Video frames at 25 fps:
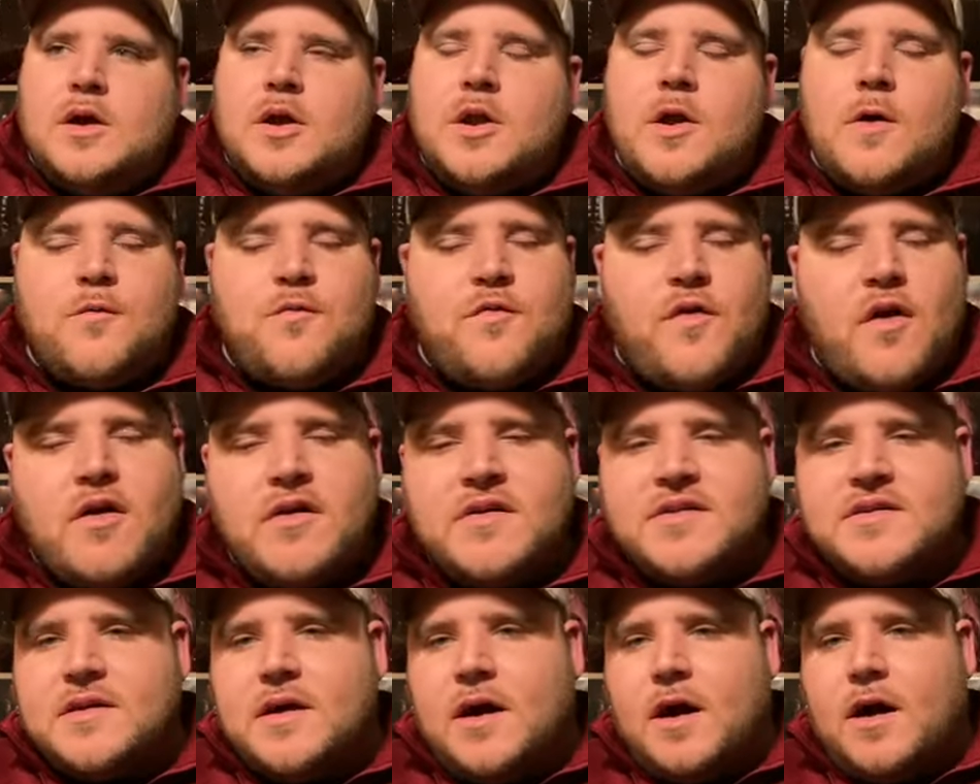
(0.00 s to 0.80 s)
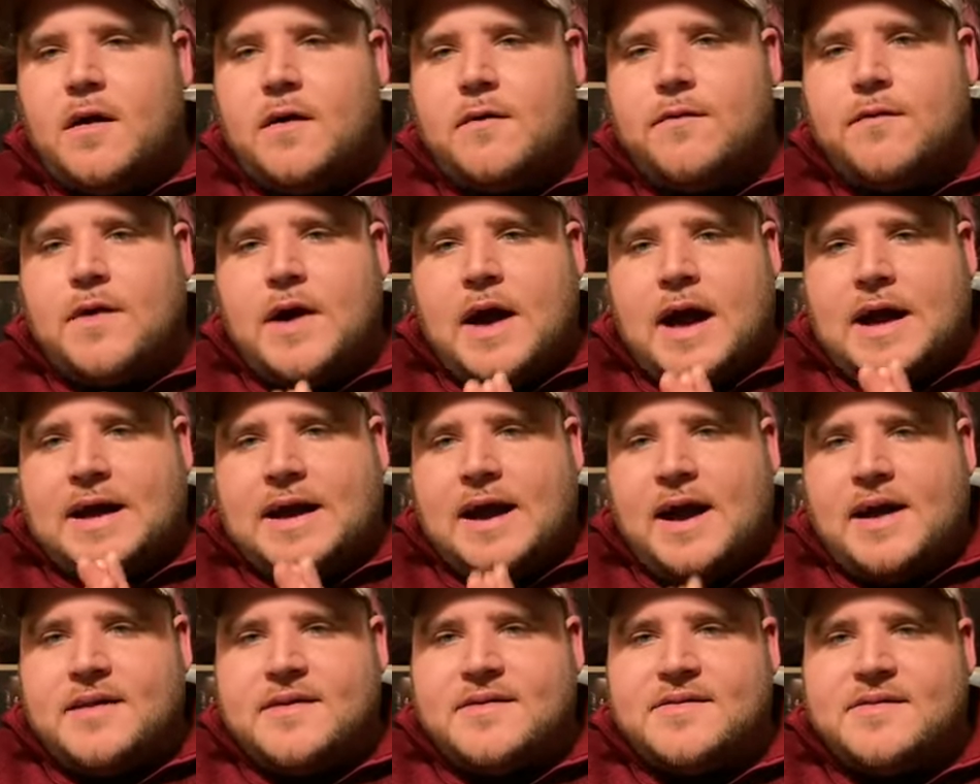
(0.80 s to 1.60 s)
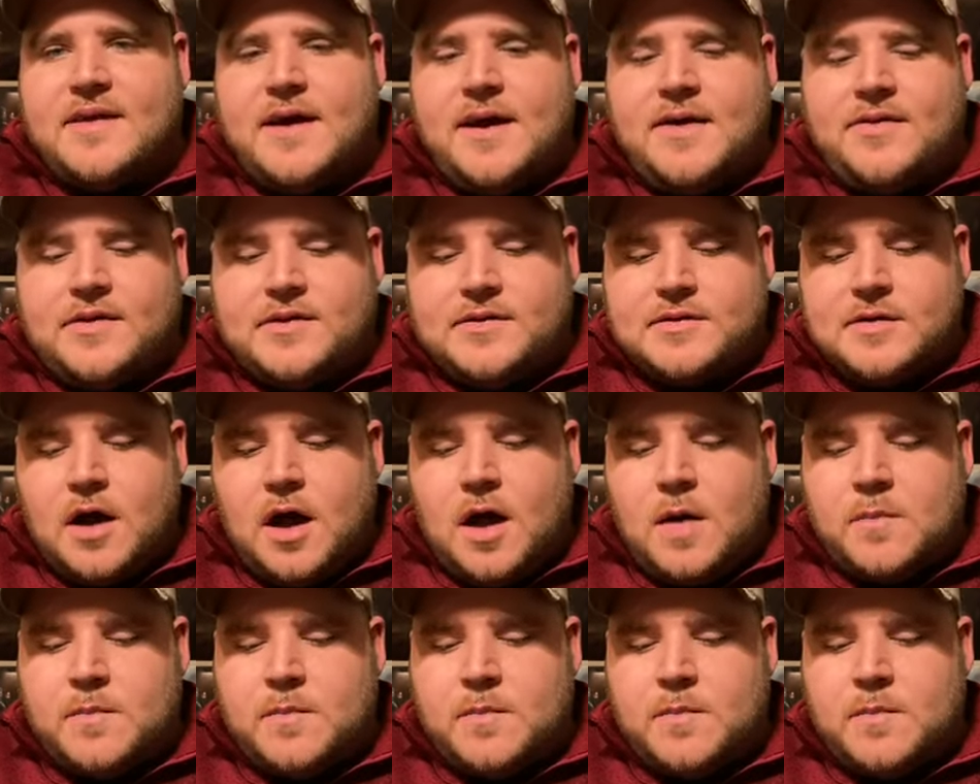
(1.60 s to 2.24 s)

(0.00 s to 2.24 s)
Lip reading: first off, I got to say that Tom